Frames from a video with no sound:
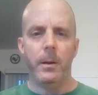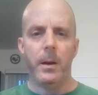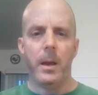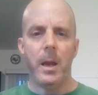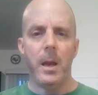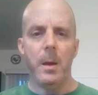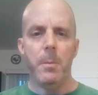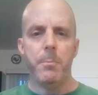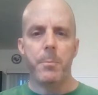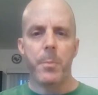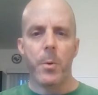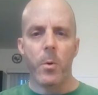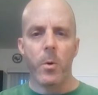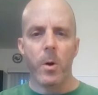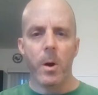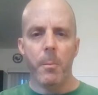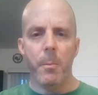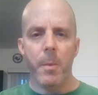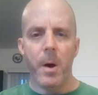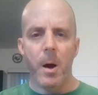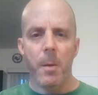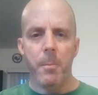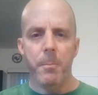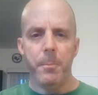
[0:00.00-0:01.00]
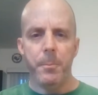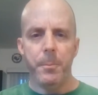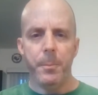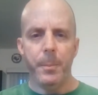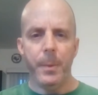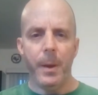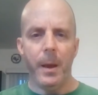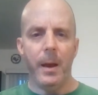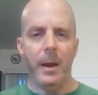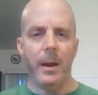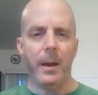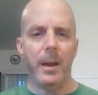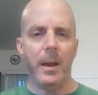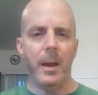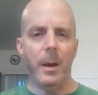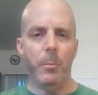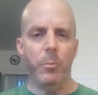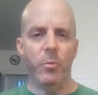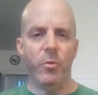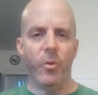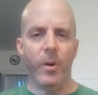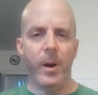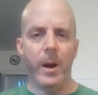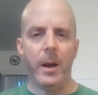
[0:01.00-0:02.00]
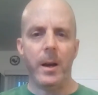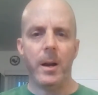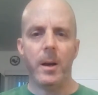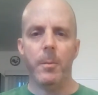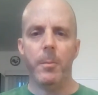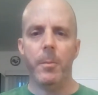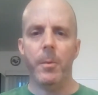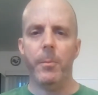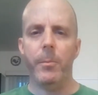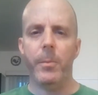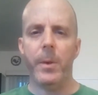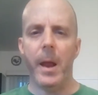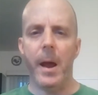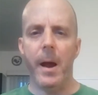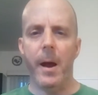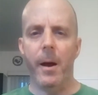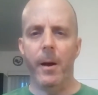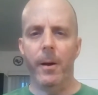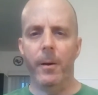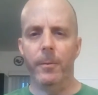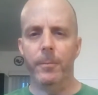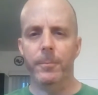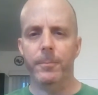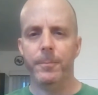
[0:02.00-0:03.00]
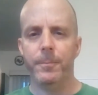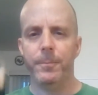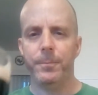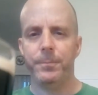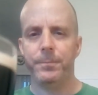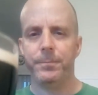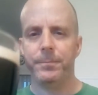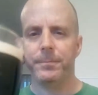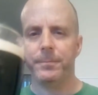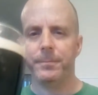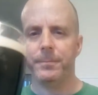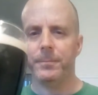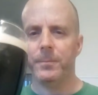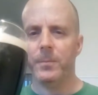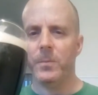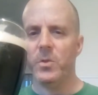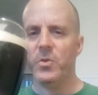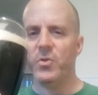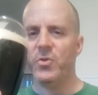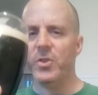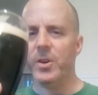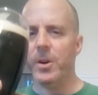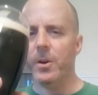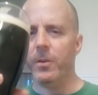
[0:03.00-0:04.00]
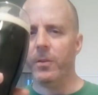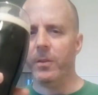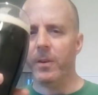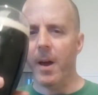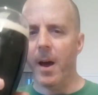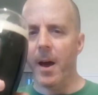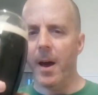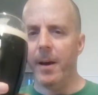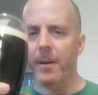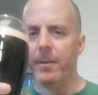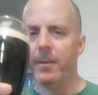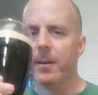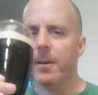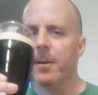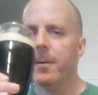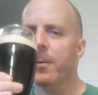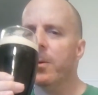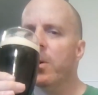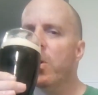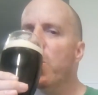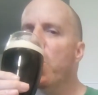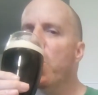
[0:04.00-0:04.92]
Keep pouring them up and keep drinking them down. Cheers, guys.